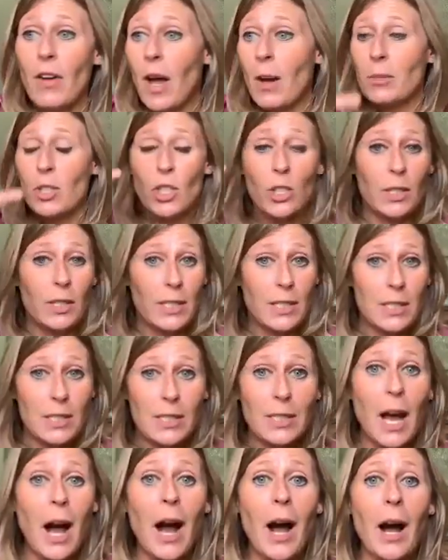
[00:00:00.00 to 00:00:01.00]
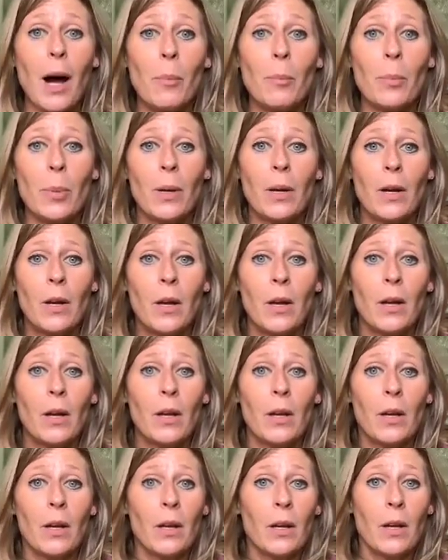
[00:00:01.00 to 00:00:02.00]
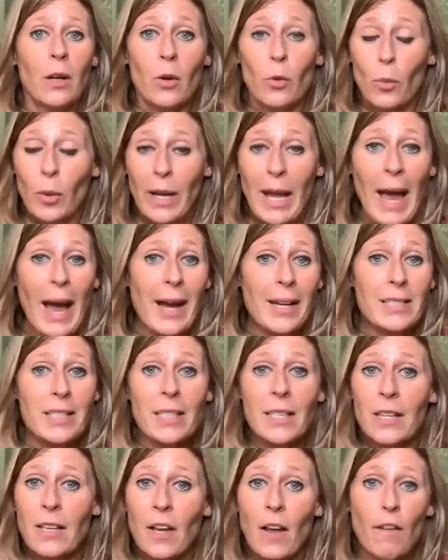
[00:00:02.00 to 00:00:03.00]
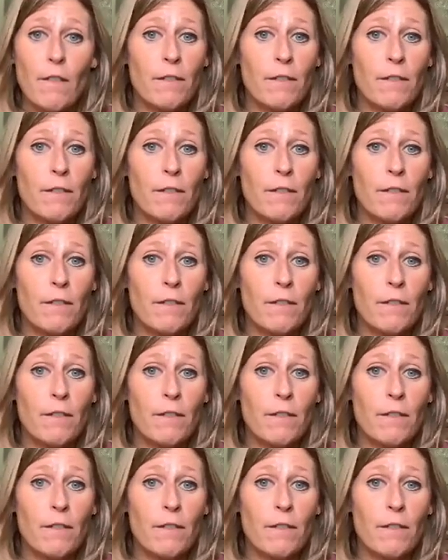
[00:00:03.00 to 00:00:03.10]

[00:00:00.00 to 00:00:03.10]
I'm just going to stop reacting,